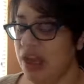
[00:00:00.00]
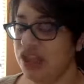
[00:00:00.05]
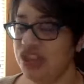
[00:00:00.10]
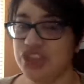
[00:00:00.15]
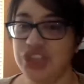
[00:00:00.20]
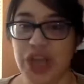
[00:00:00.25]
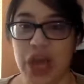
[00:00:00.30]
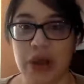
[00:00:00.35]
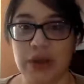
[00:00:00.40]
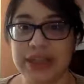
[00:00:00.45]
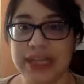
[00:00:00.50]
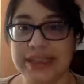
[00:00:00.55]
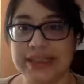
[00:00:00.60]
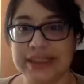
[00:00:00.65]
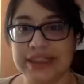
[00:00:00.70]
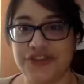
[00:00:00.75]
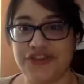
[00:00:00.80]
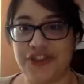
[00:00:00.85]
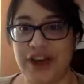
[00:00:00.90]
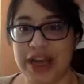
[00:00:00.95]
So let's
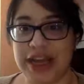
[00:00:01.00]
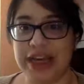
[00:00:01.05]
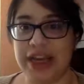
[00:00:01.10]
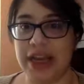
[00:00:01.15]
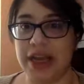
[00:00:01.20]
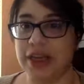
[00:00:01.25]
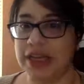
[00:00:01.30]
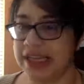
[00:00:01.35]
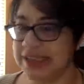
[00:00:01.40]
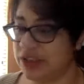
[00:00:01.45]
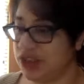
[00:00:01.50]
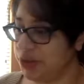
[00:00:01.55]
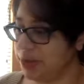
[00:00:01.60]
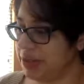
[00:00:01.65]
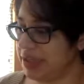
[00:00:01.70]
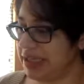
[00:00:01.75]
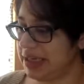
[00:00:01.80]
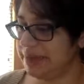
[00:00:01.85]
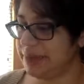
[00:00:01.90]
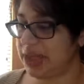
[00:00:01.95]
define it. Let's do a
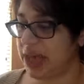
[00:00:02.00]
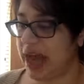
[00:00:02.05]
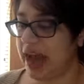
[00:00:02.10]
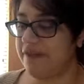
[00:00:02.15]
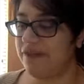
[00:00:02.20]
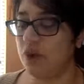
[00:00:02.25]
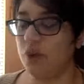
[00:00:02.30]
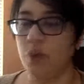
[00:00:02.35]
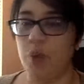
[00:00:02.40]
deep dive.